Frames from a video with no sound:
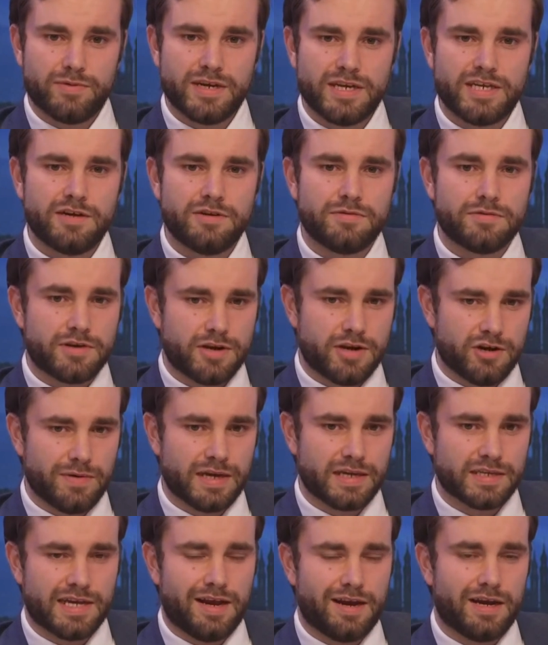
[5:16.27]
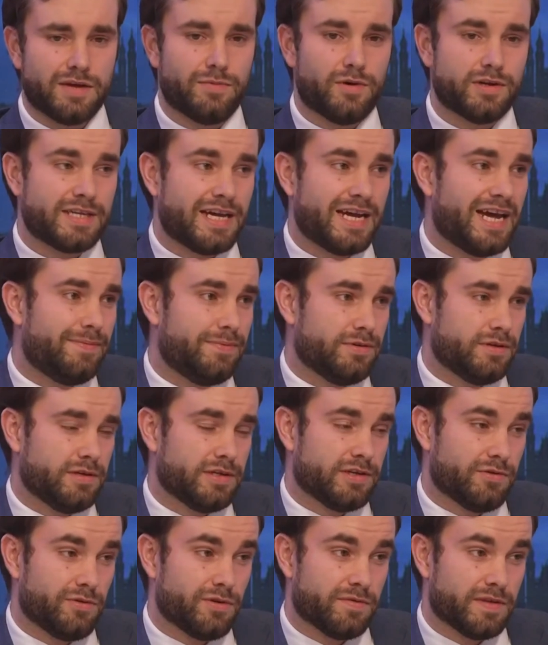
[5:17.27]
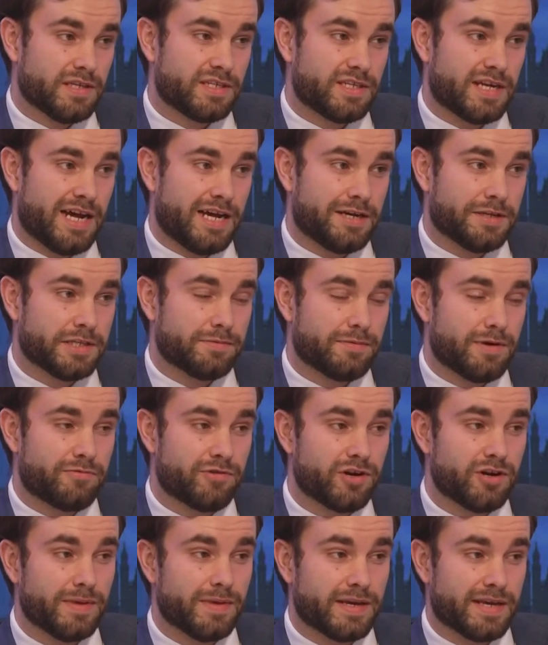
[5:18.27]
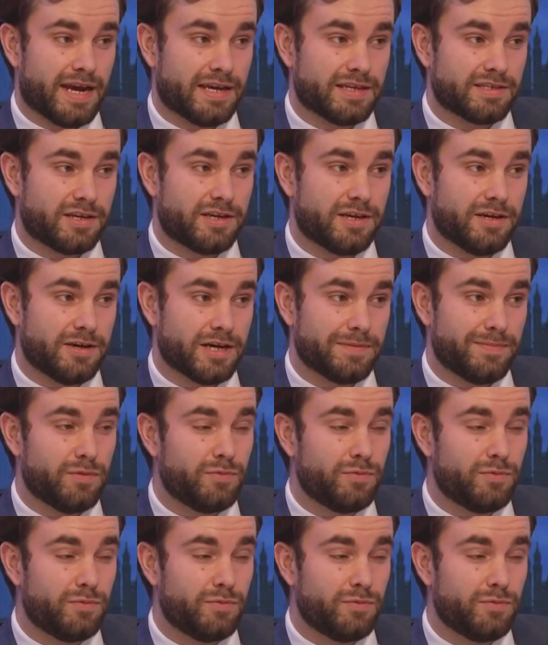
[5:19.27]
We don't know exactly what's happened in all of these towns where grooming gangs occurred,